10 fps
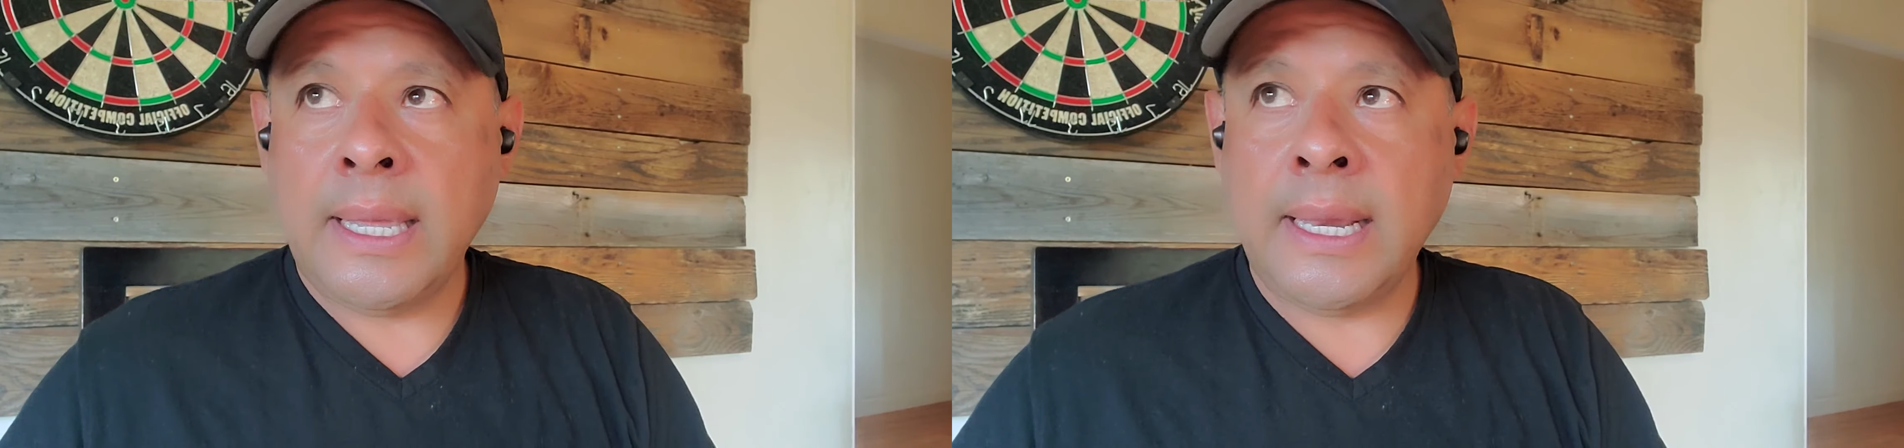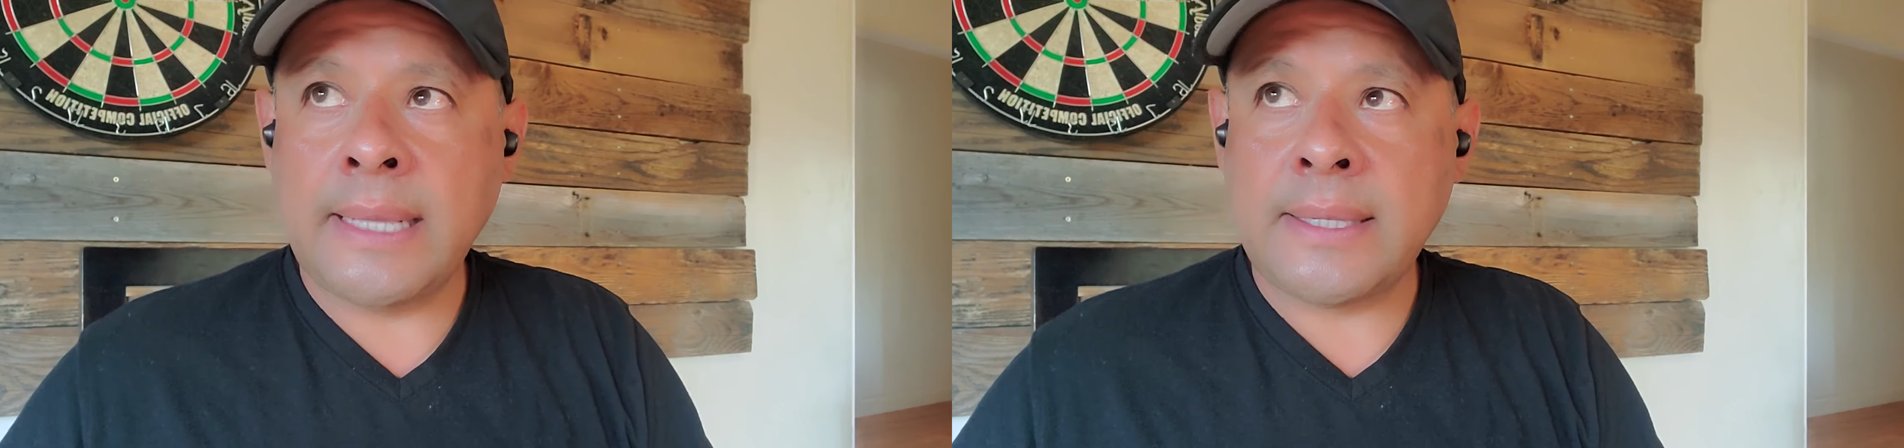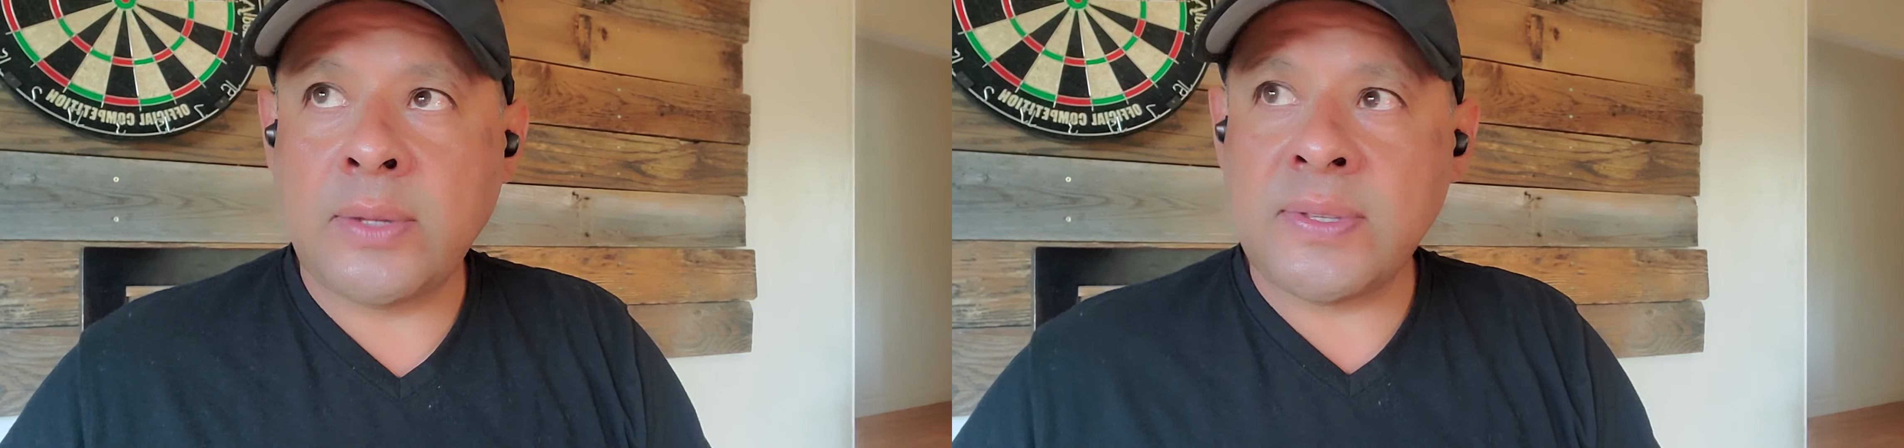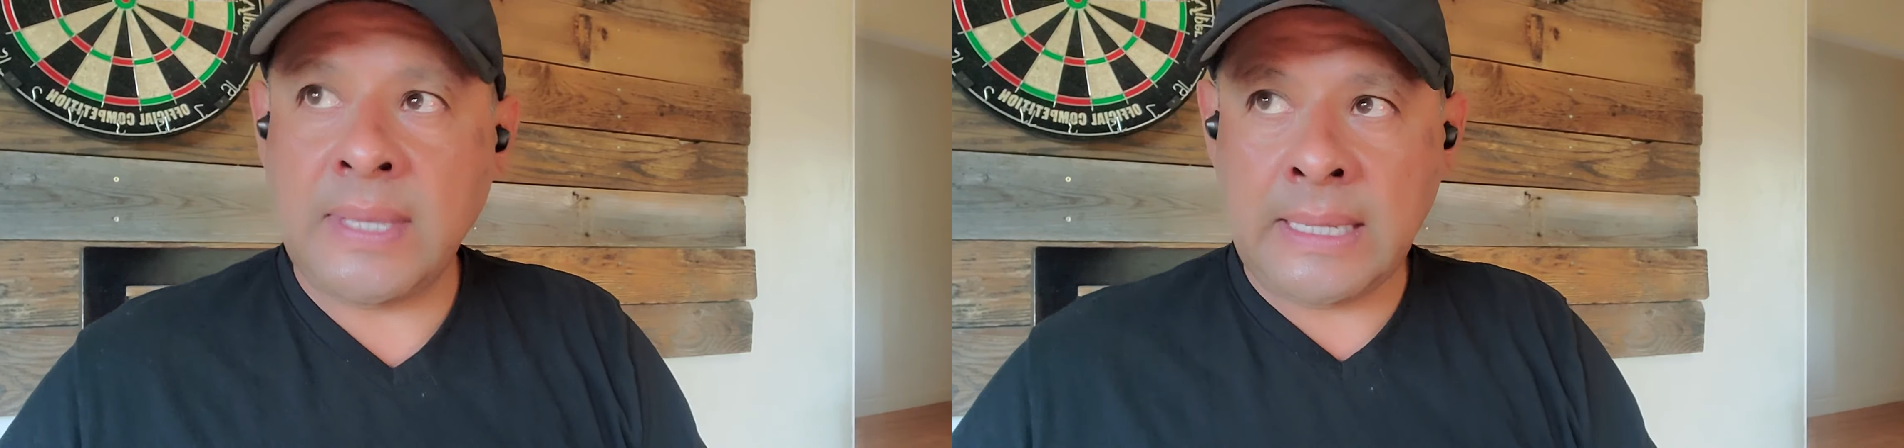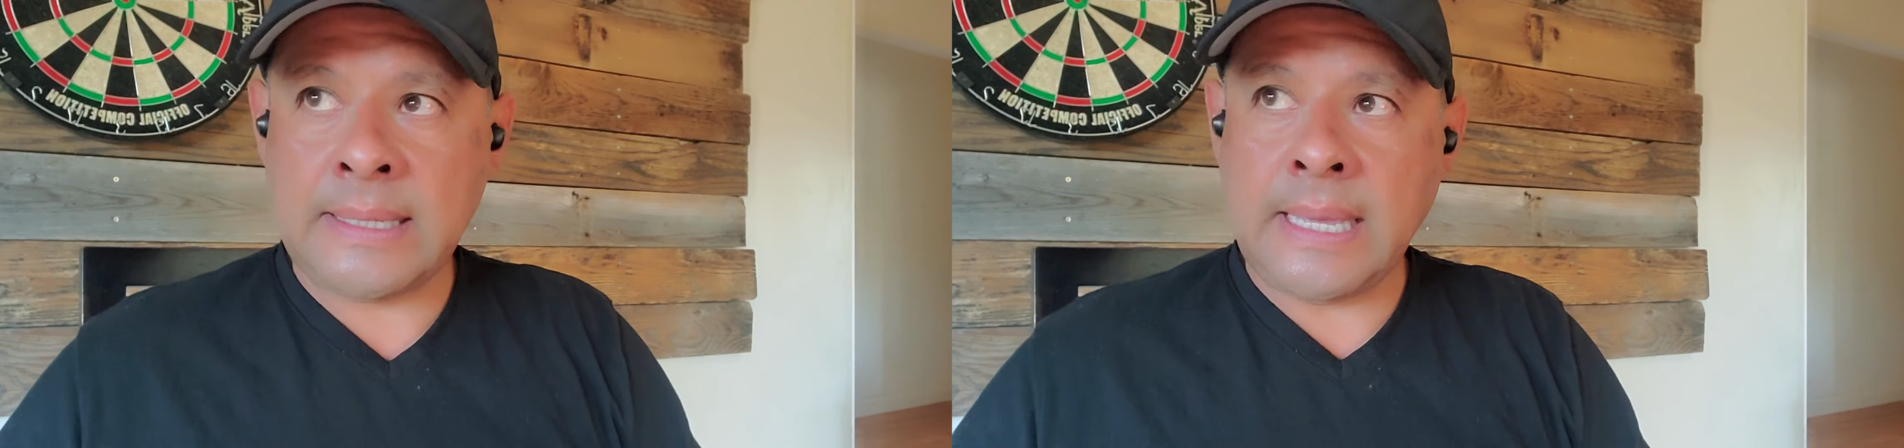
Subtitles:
And it's those things